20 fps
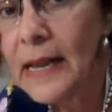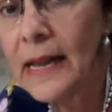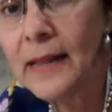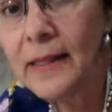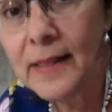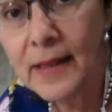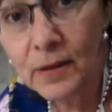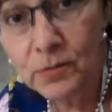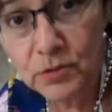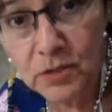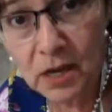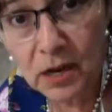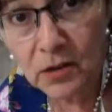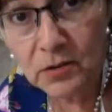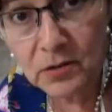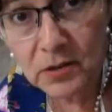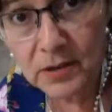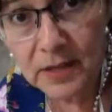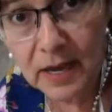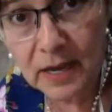and they'll
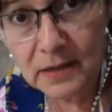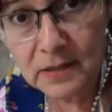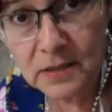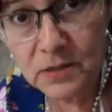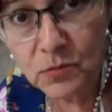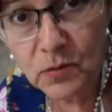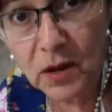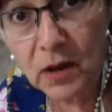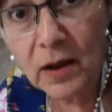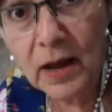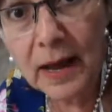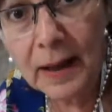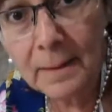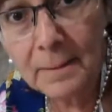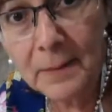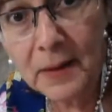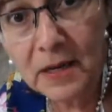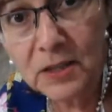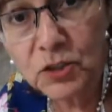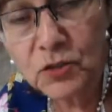tell you that as well, how
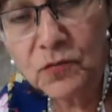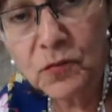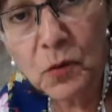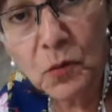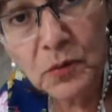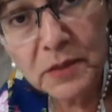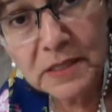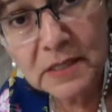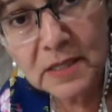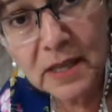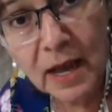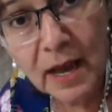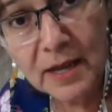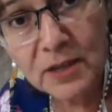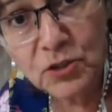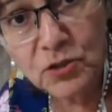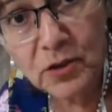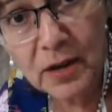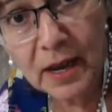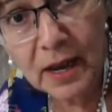much for what
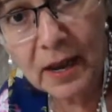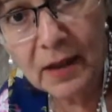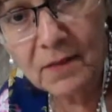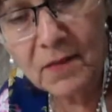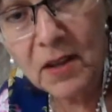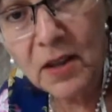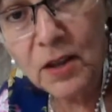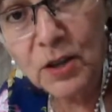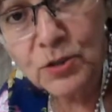size you have.